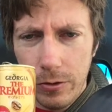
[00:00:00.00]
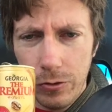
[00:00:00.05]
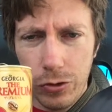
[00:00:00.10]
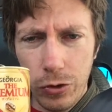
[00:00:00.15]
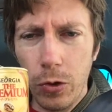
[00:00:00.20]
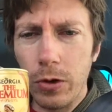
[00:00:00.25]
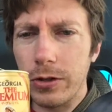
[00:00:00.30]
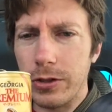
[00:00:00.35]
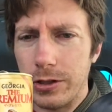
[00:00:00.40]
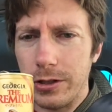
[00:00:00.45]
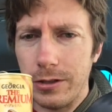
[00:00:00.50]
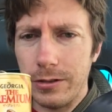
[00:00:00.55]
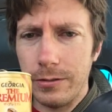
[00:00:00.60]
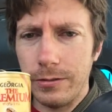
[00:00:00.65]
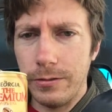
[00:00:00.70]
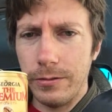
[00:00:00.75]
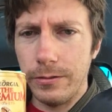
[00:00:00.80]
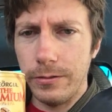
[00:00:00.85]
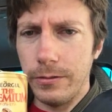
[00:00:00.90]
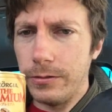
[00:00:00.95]
Georgia,
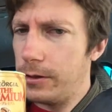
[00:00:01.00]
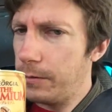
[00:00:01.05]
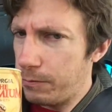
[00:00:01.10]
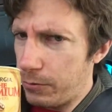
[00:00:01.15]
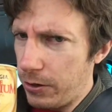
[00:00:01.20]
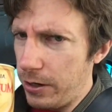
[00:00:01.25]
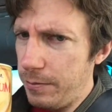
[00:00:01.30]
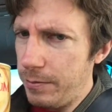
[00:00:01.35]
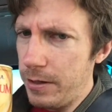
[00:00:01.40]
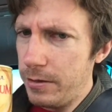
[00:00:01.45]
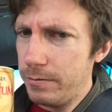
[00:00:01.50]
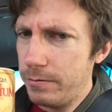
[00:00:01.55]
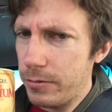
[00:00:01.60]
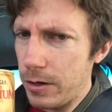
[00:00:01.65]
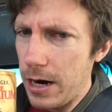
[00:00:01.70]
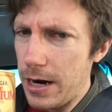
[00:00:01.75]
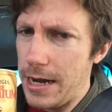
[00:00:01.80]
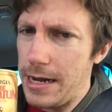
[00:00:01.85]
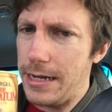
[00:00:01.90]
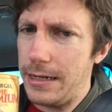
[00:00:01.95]
the premium
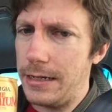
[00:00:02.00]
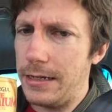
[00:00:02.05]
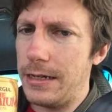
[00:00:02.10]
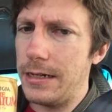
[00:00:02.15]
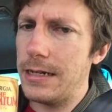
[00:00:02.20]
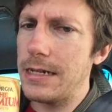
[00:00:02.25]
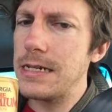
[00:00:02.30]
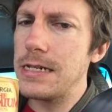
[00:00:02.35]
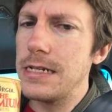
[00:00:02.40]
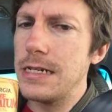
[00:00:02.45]
brand,